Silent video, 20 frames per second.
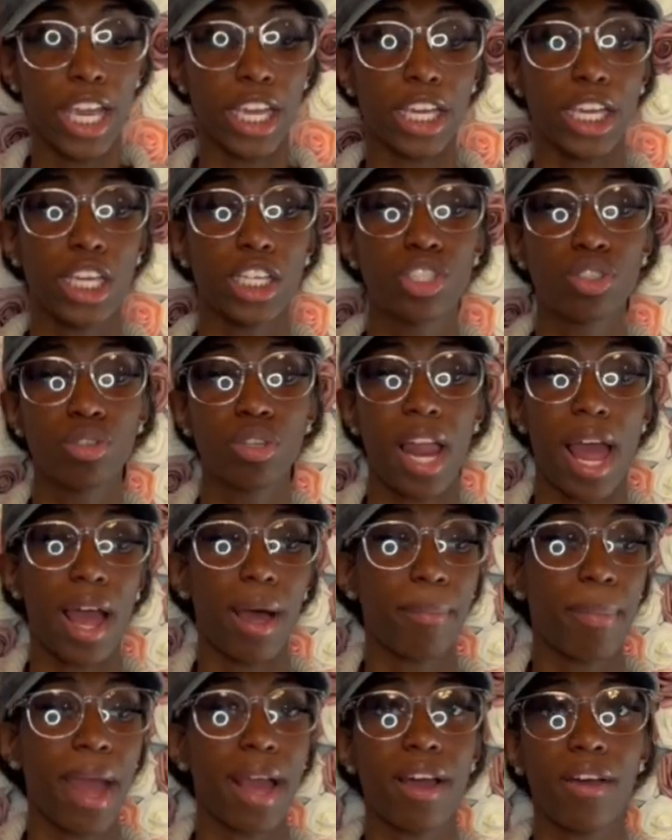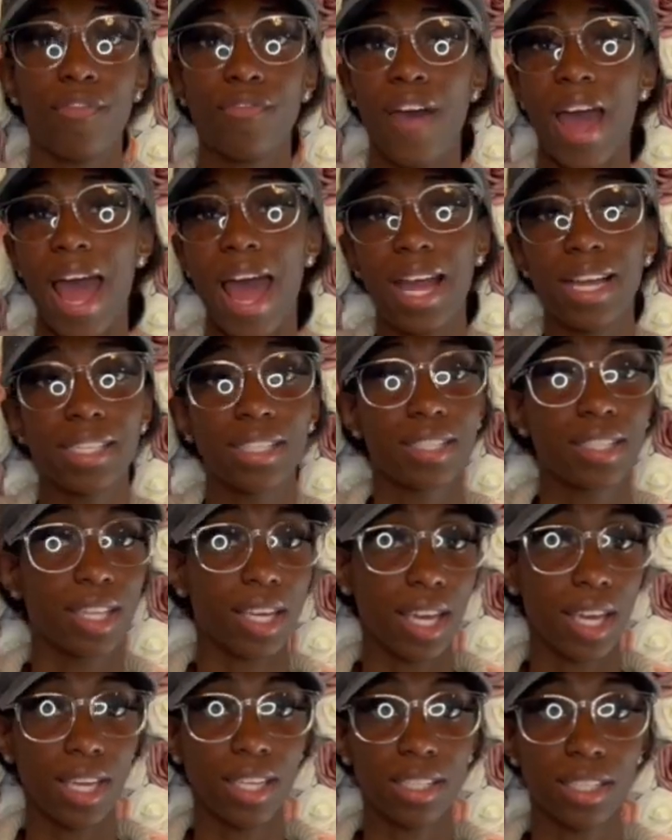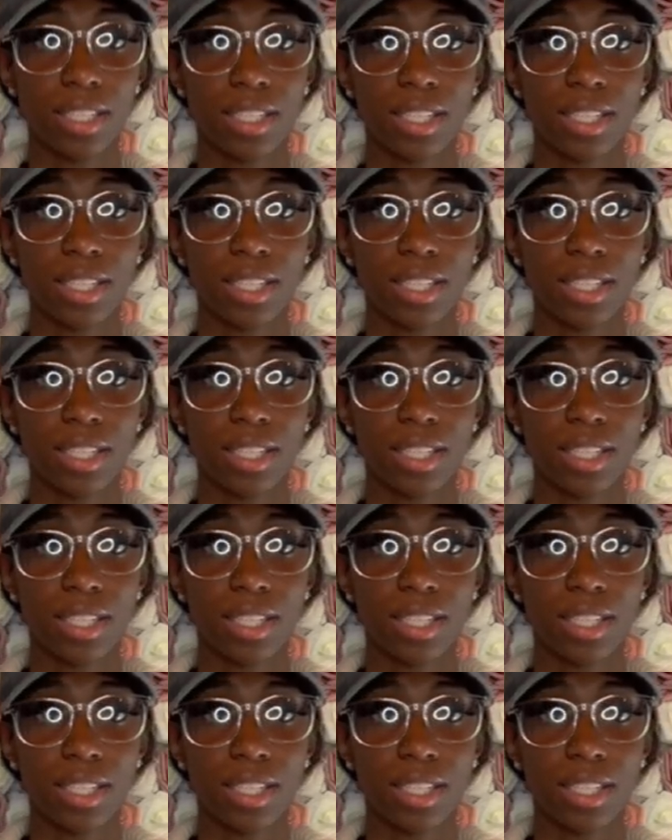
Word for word: get you like a pack of five six